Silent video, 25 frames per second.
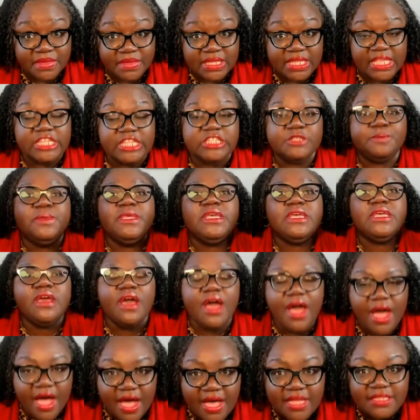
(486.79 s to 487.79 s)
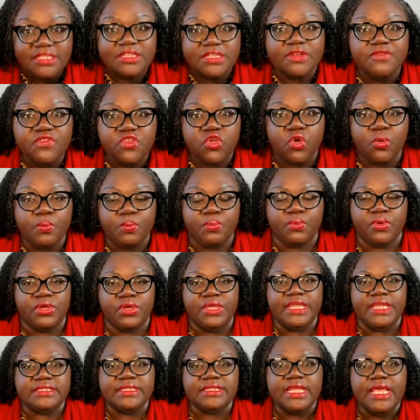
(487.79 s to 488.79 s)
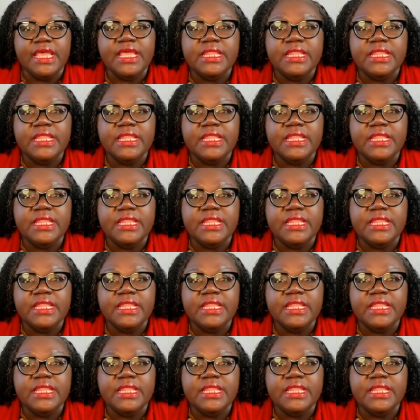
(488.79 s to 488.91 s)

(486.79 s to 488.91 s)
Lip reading: It's because of your brilliance